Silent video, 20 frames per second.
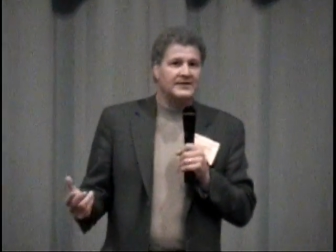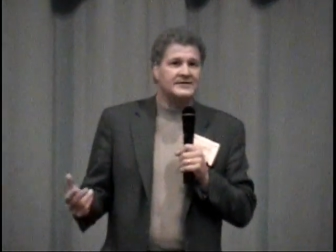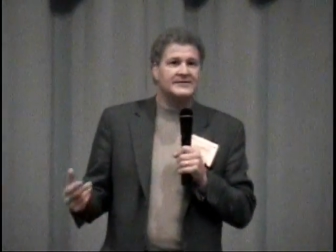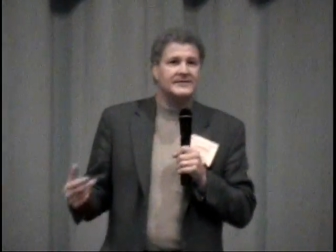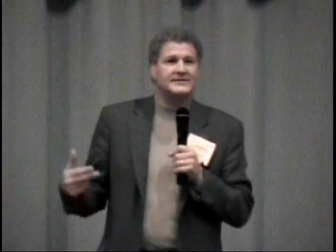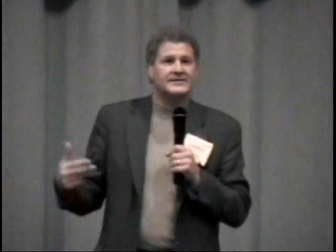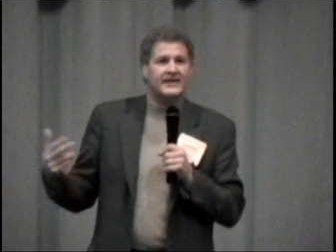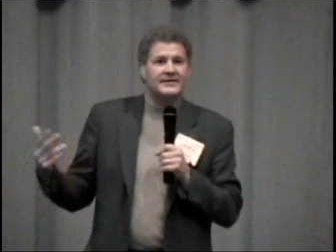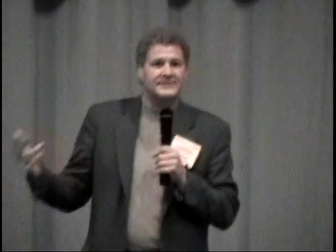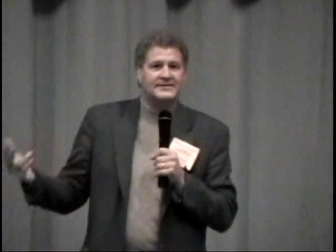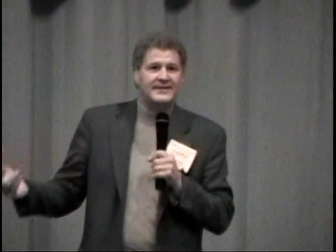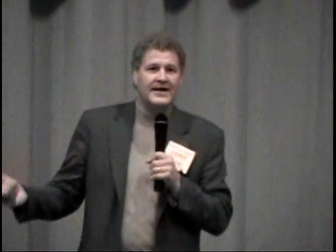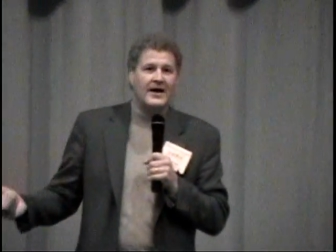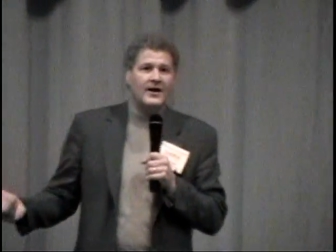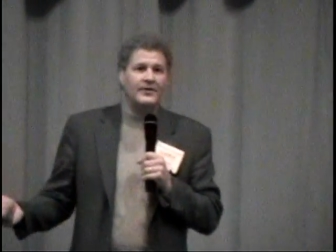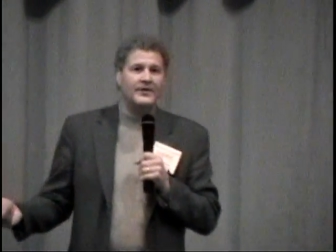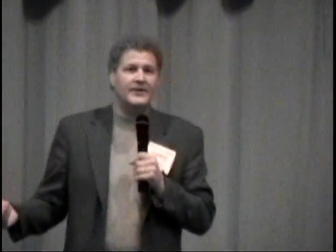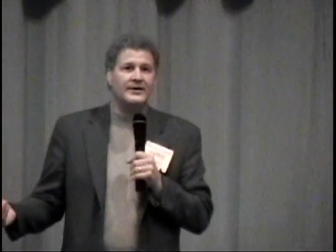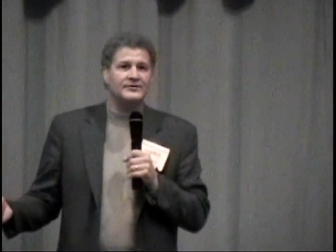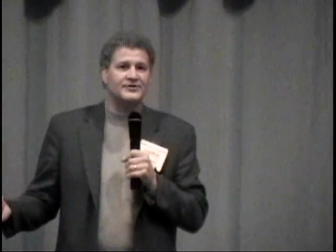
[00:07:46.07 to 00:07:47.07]
He says, I was
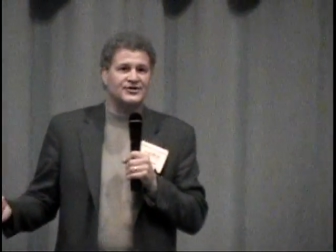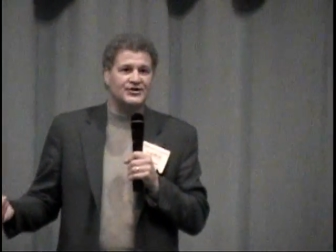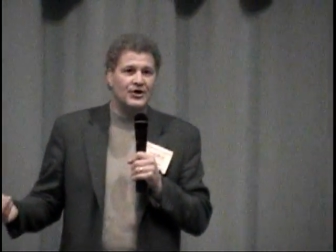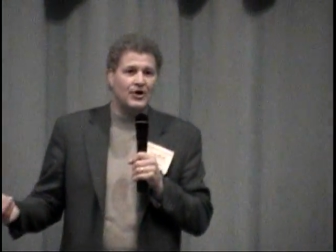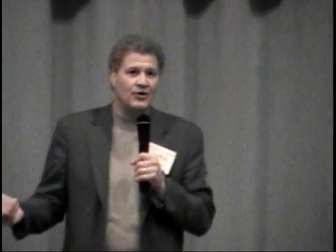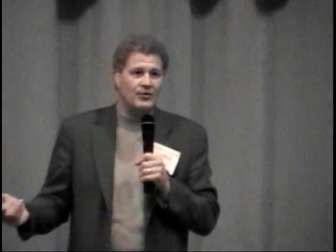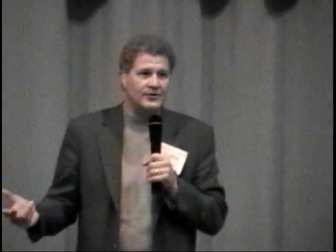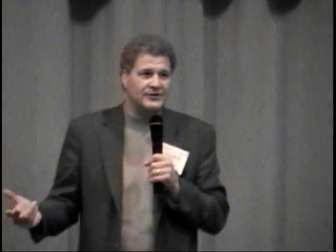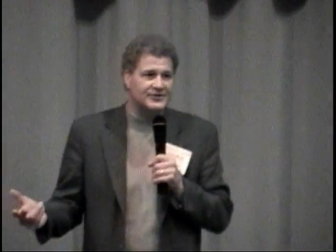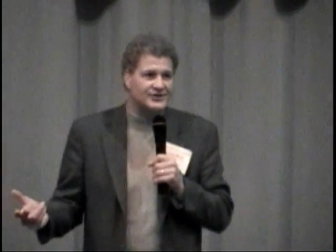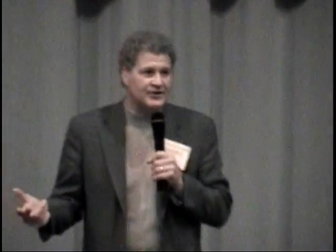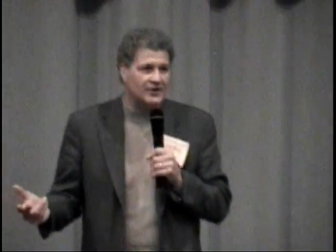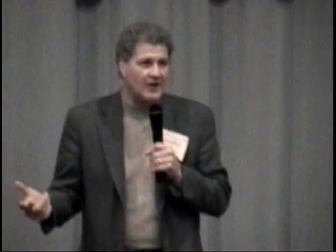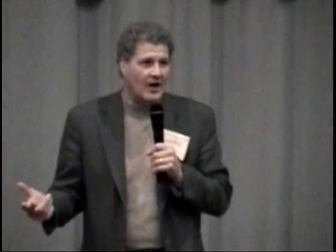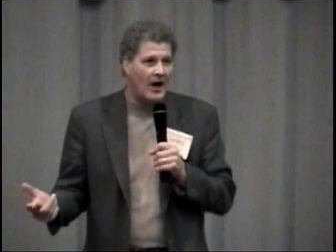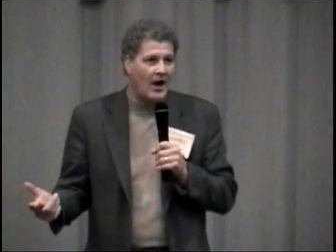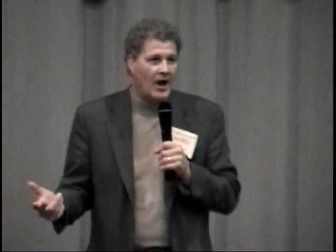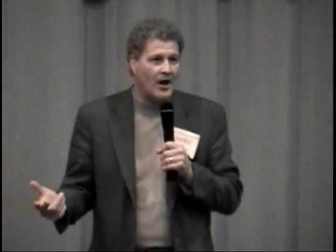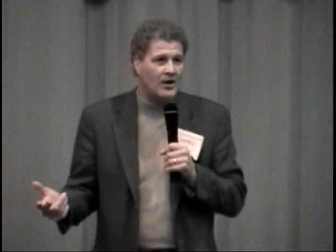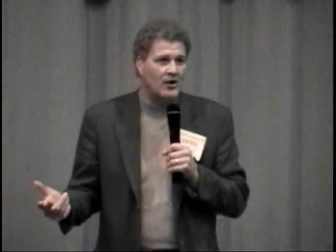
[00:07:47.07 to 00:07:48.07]
down at a show in
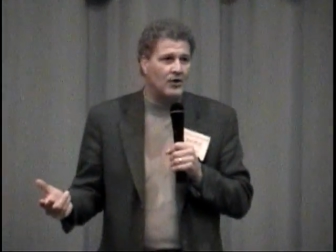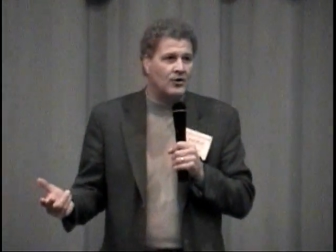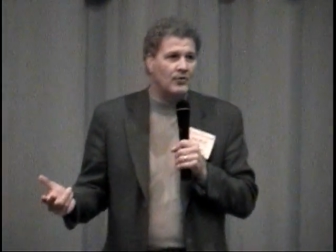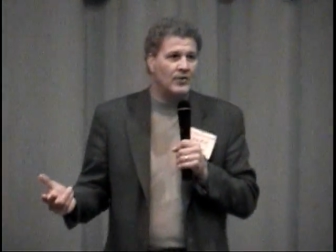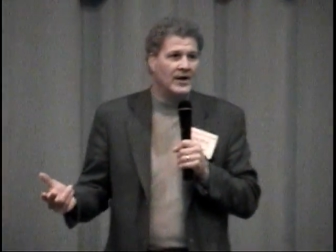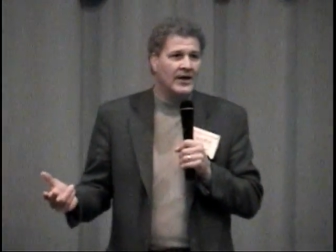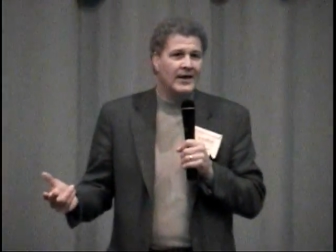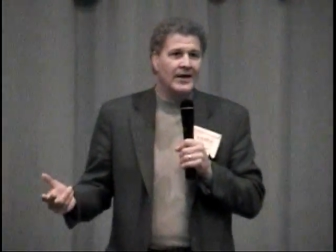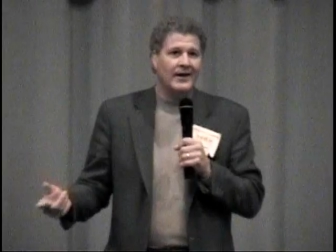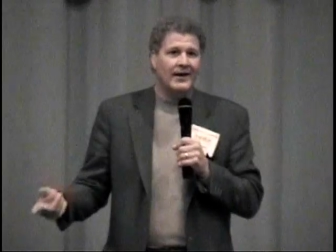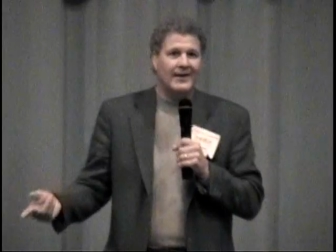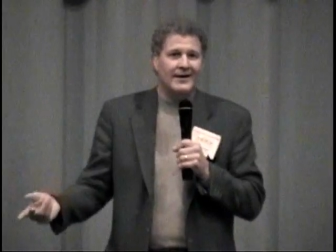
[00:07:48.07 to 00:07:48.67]
Chicago,